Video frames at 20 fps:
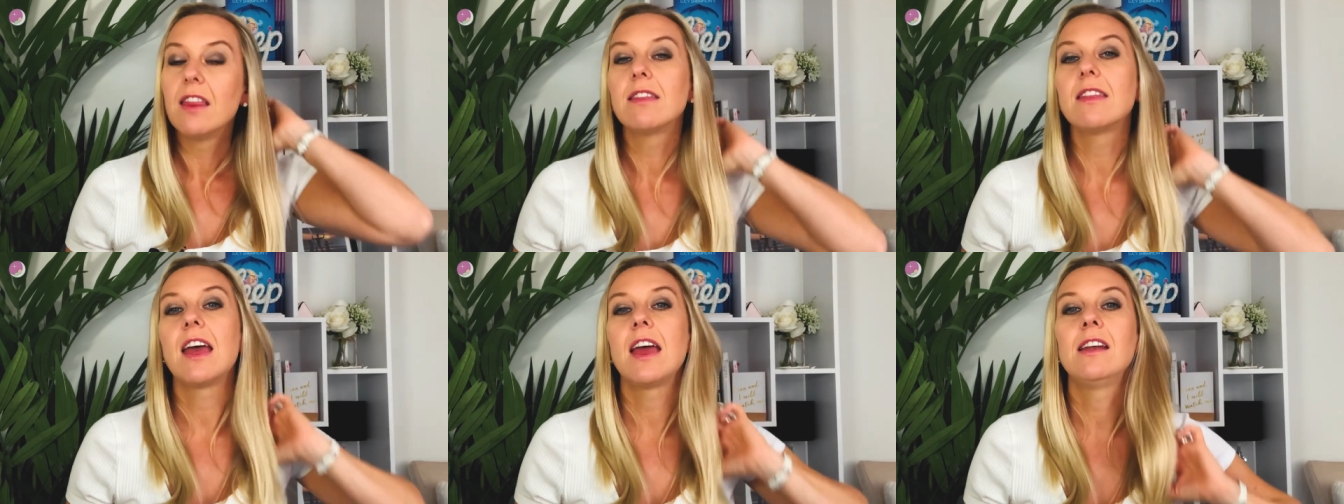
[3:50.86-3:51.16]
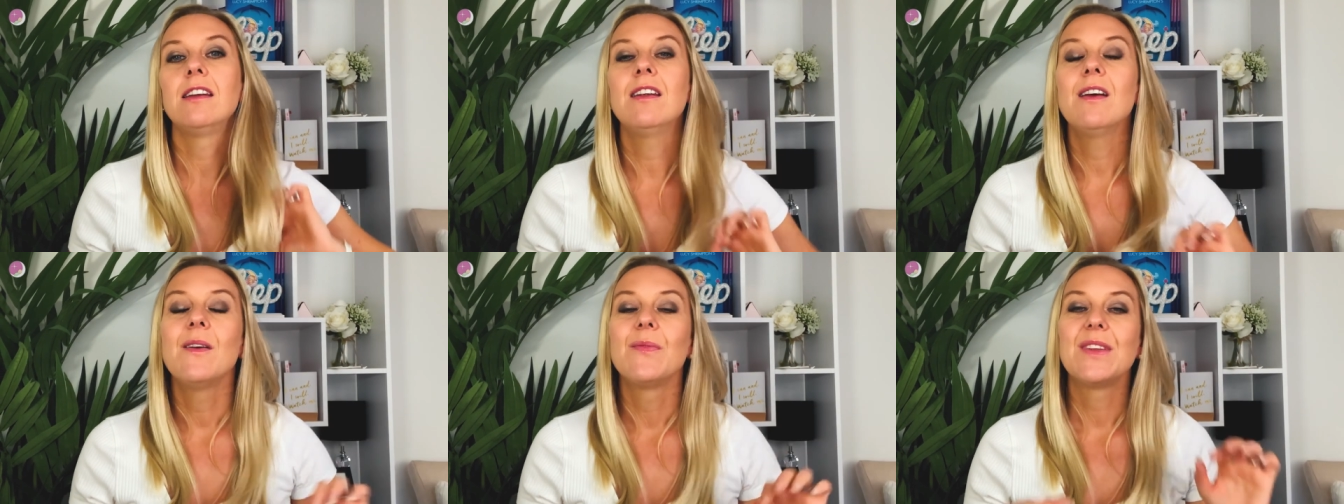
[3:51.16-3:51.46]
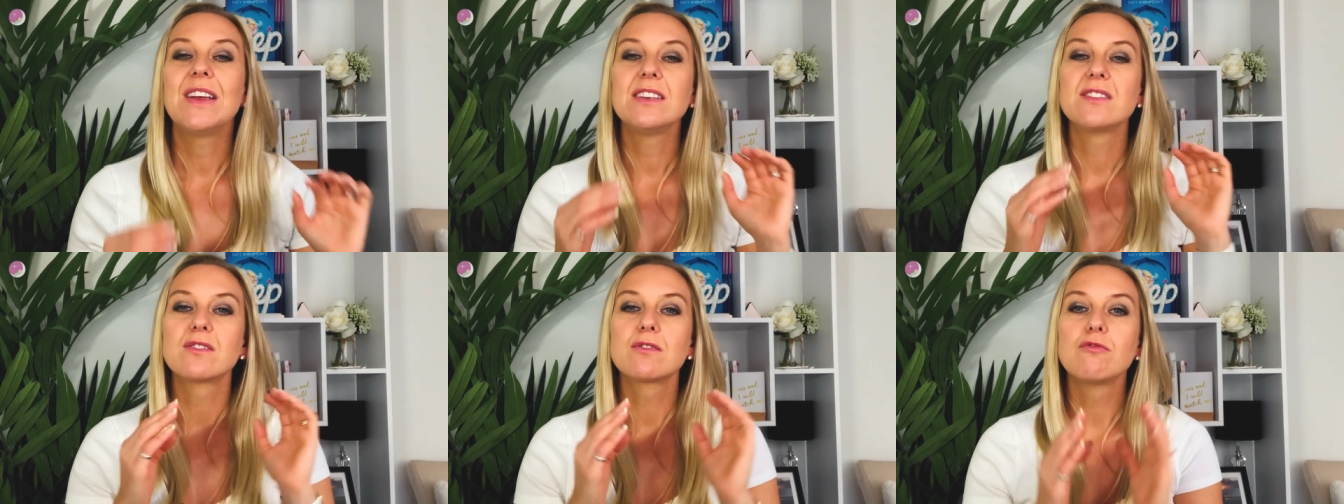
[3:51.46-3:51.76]
then
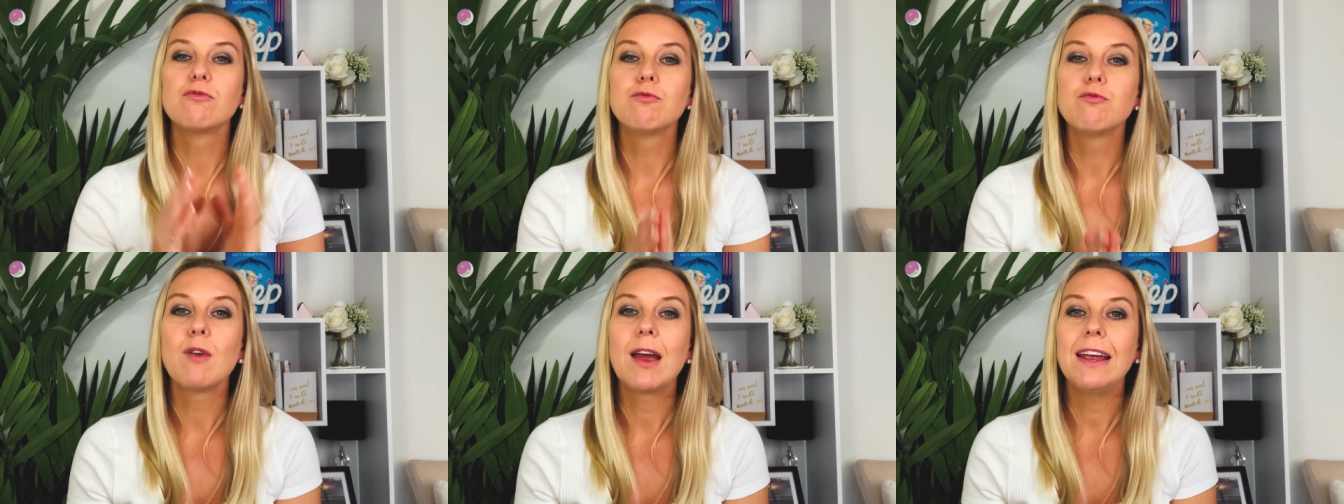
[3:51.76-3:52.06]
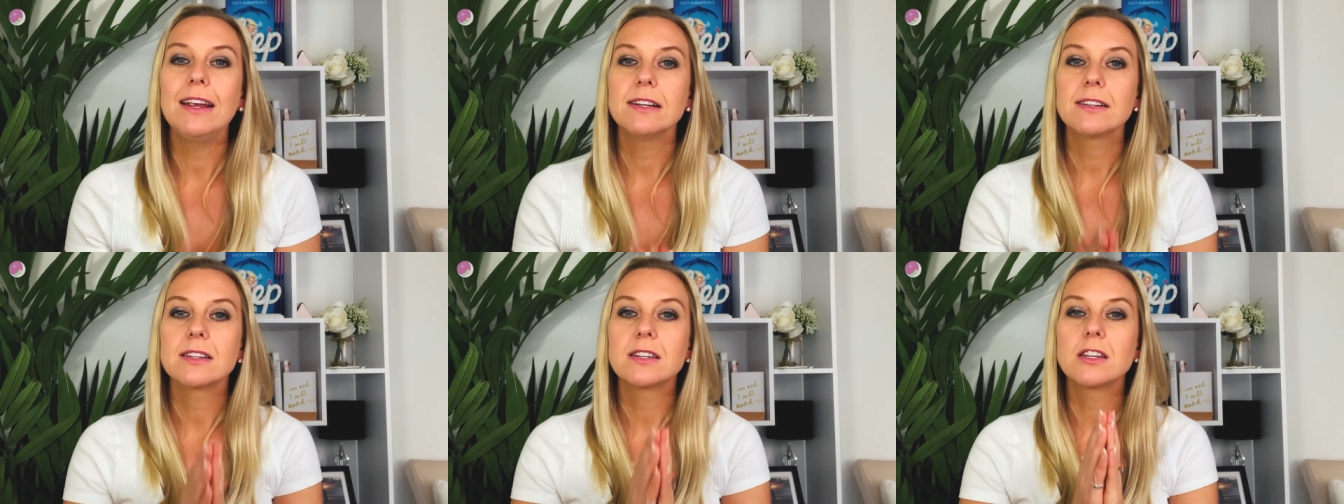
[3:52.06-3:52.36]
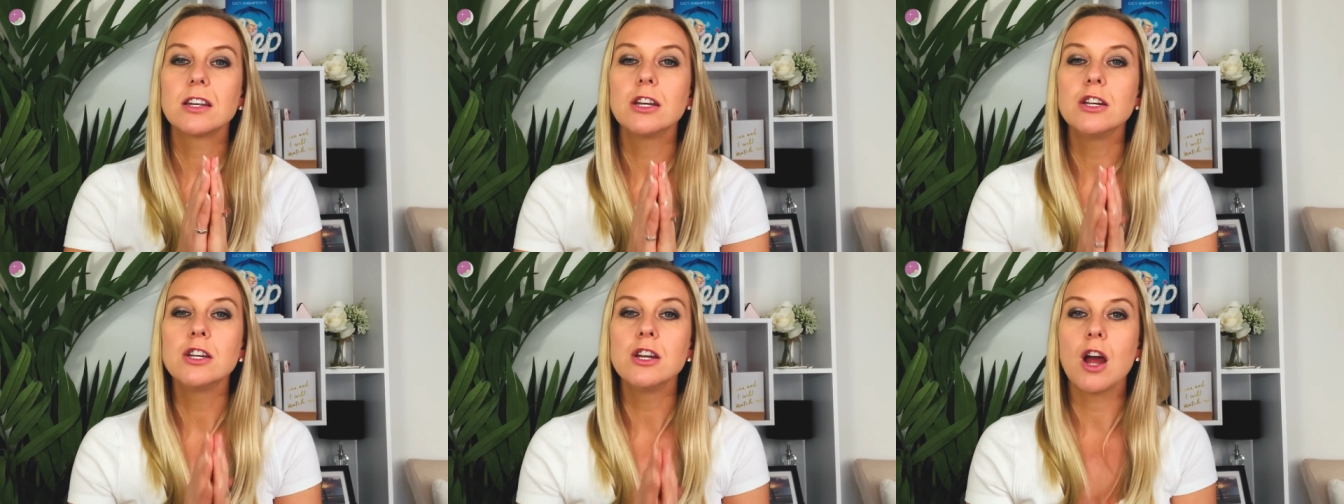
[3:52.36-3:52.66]
it's great
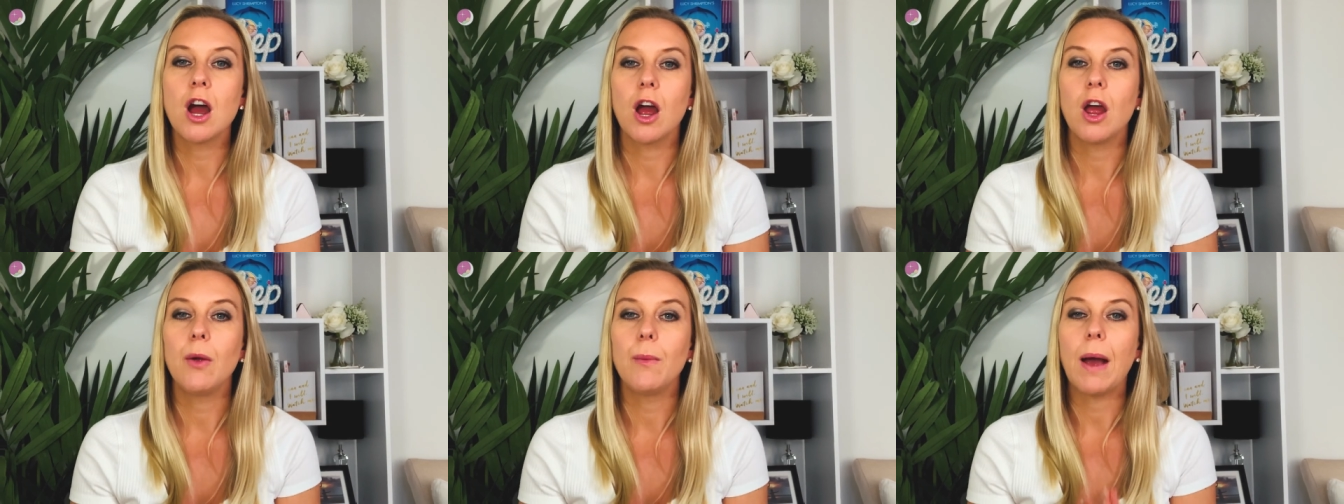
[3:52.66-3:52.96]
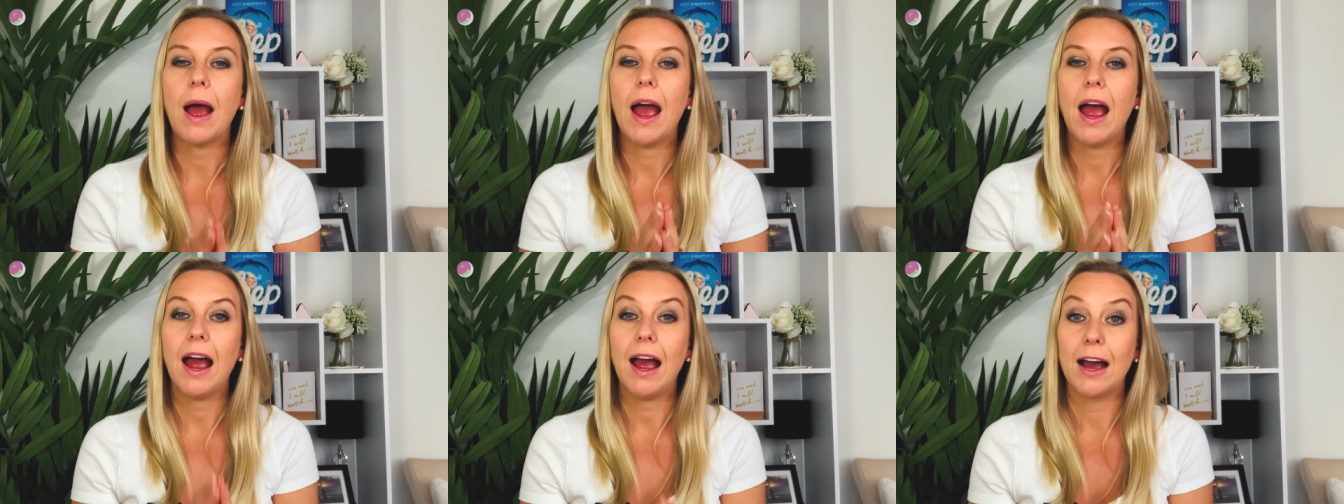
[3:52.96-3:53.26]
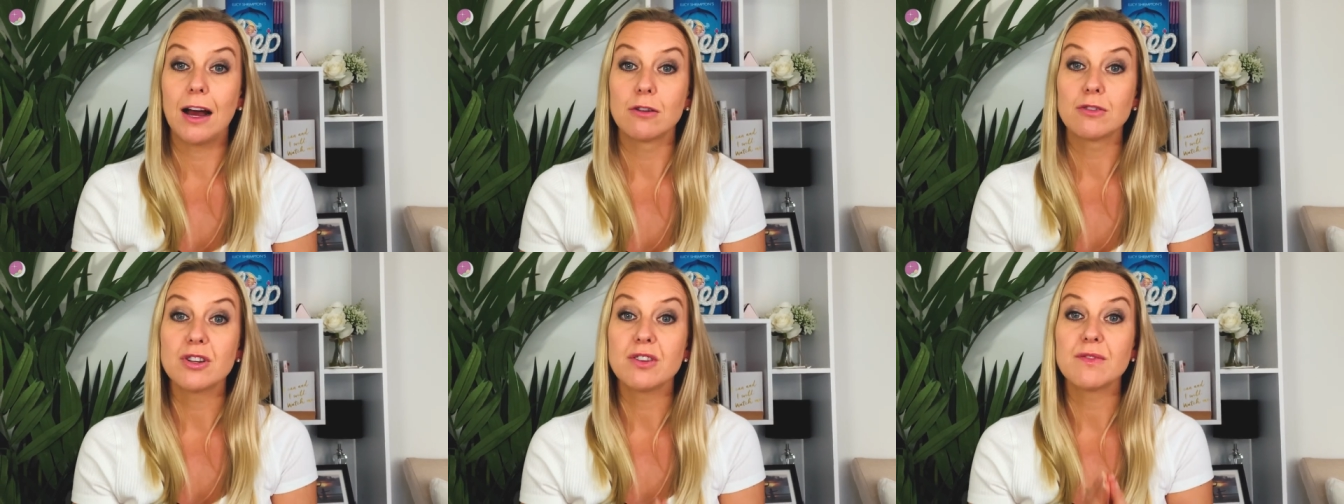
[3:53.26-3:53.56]
to know
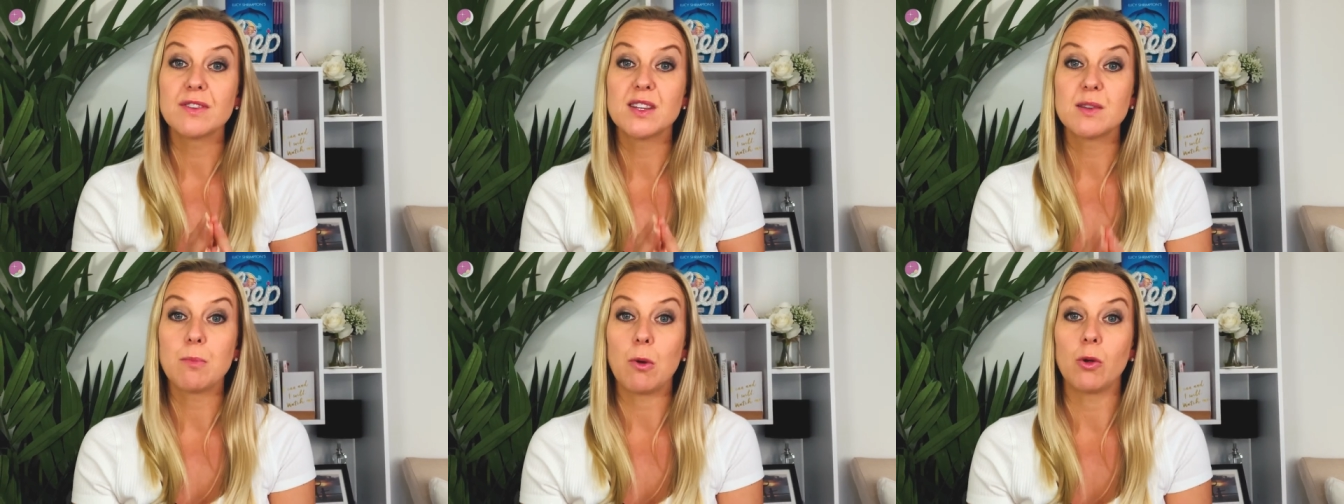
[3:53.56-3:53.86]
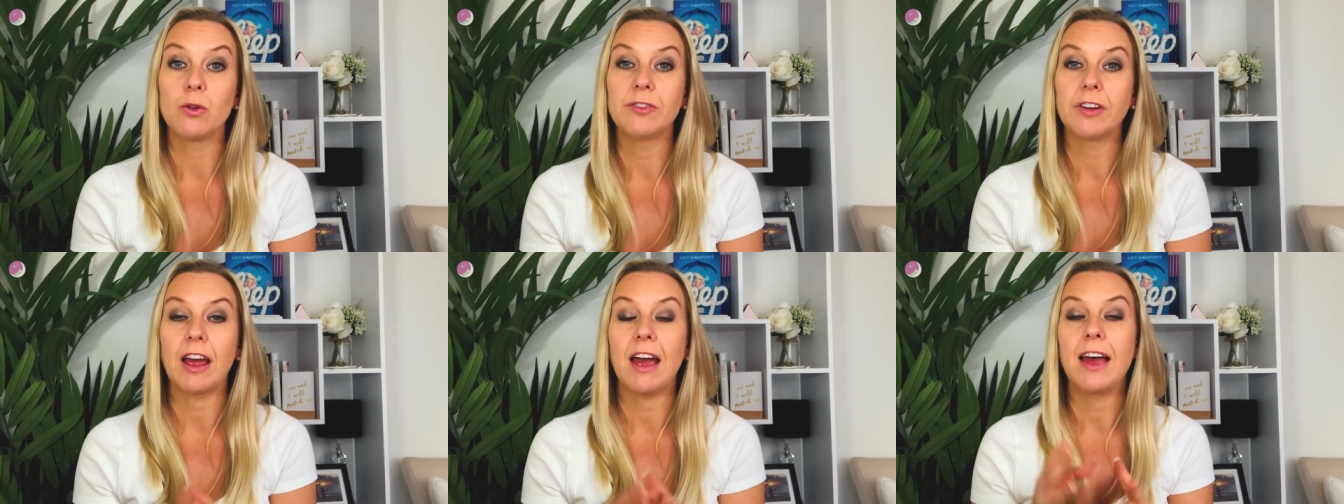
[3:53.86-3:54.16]
how to respond